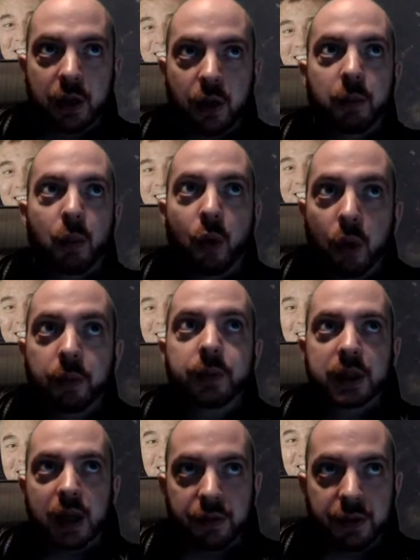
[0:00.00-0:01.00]
a lot more
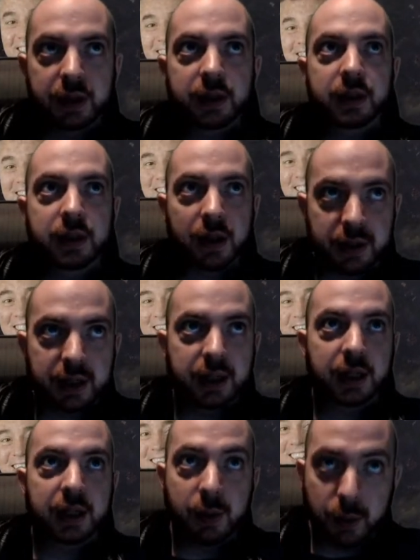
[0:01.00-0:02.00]
stuff that Star Citizen
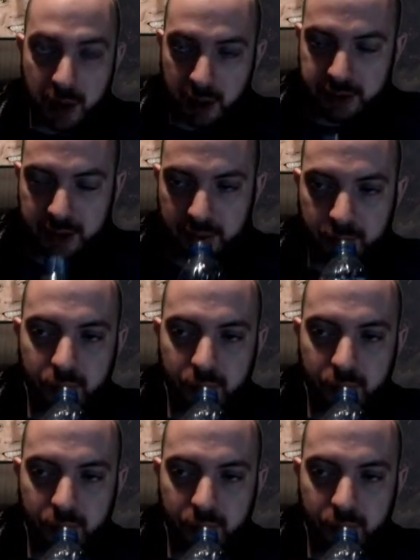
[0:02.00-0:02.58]
can do as well, so...